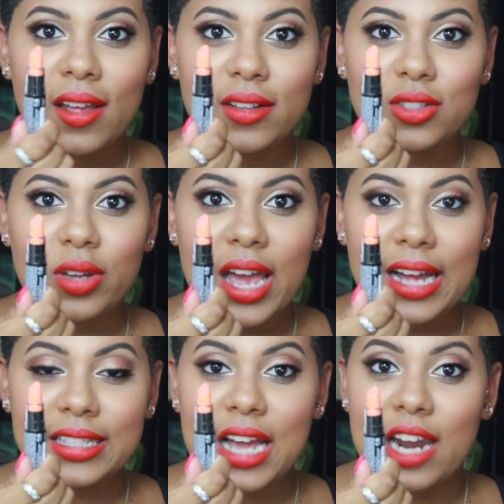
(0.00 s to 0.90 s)
So yeah,
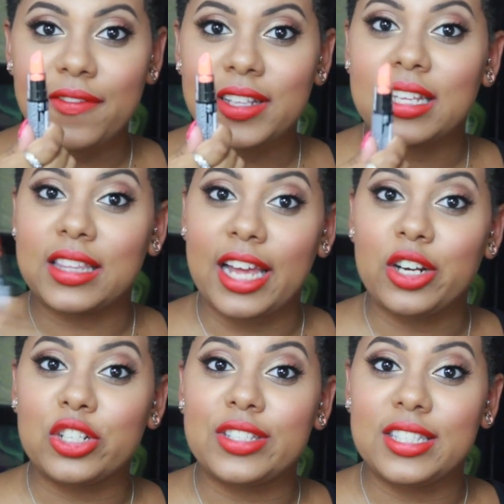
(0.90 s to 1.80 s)
it's kind of in the
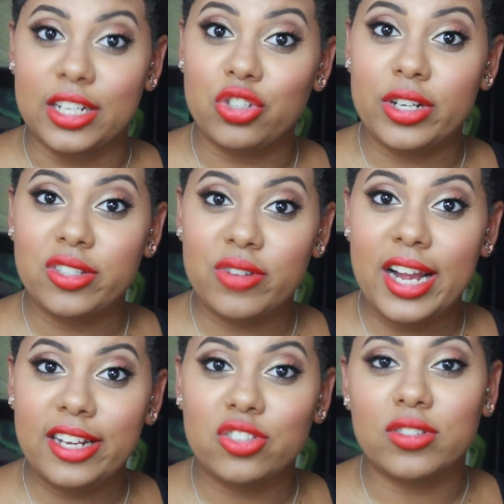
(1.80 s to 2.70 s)
lighter citrus
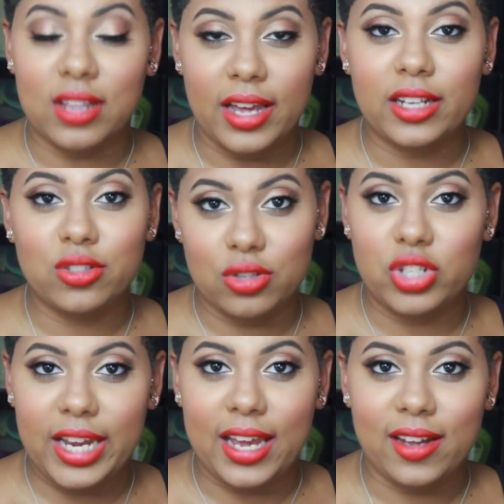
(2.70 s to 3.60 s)
range like
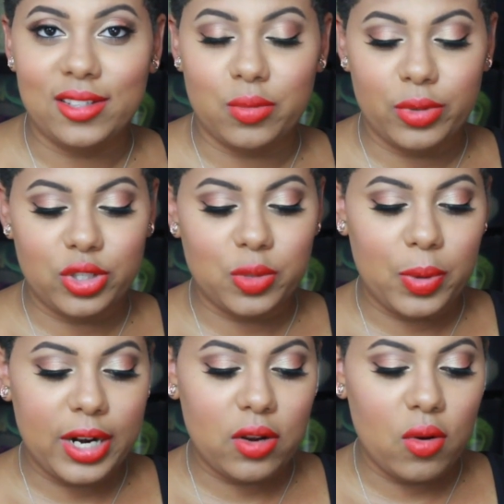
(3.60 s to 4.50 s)
Sushi Kiss, which is
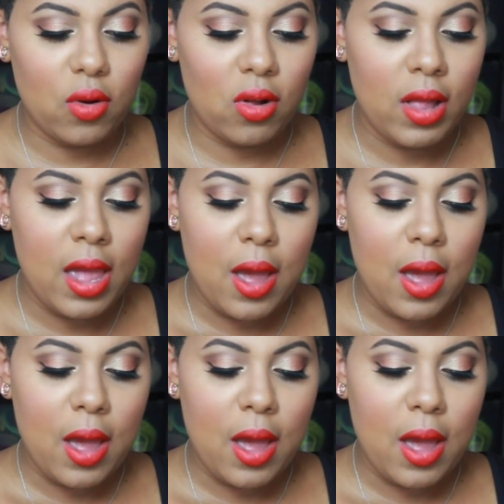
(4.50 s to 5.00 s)
pretty cool.